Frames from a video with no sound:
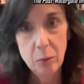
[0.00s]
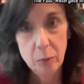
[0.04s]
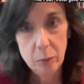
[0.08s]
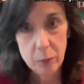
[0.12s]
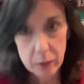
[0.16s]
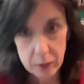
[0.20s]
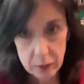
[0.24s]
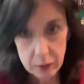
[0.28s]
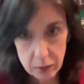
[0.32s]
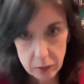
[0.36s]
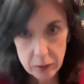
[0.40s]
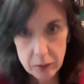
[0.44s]

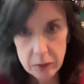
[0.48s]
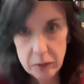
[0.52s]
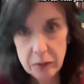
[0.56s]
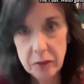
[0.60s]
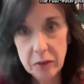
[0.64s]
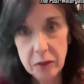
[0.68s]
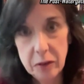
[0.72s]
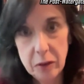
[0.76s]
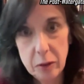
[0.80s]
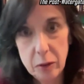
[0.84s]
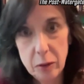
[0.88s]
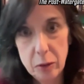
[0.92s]
but
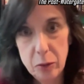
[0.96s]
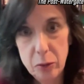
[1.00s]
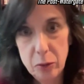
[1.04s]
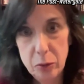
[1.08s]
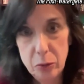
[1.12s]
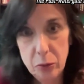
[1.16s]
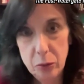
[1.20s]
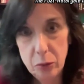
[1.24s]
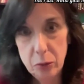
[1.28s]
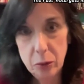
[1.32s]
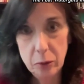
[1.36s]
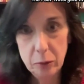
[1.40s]

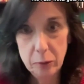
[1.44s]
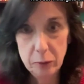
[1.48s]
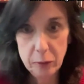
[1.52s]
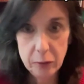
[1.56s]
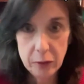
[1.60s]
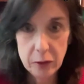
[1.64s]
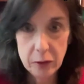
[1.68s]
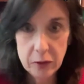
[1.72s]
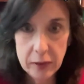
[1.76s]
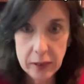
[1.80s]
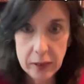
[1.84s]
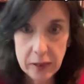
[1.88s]
also over
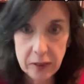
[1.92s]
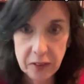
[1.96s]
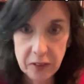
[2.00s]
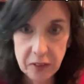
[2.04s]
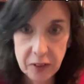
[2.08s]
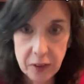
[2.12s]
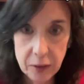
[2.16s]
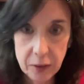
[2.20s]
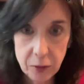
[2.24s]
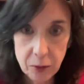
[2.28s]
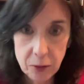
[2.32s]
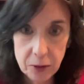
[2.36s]
the last
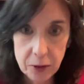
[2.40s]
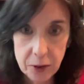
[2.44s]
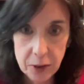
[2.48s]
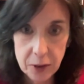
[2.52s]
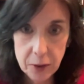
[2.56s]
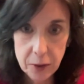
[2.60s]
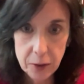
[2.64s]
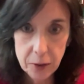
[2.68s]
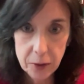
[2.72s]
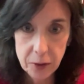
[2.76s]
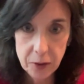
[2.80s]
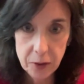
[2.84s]
100
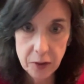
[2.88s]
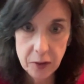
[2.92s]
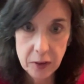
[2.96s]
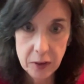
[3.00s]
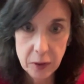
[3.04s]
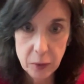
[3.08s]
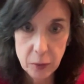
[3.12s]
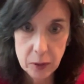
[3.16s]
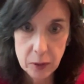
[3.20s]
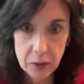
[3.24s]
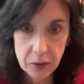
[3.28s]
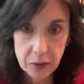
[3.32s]
years, the
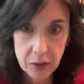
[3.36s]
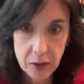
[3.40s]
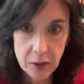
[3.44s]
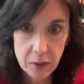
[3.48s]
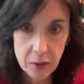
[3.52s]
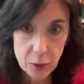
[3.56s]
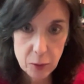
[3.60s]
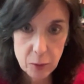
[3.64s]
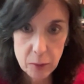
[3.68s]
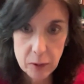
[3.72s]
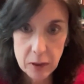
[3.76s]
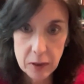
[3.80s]
US
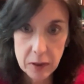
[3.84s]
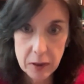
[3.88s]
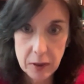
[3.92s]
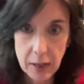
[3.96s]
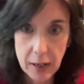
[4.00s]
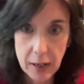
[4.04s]
government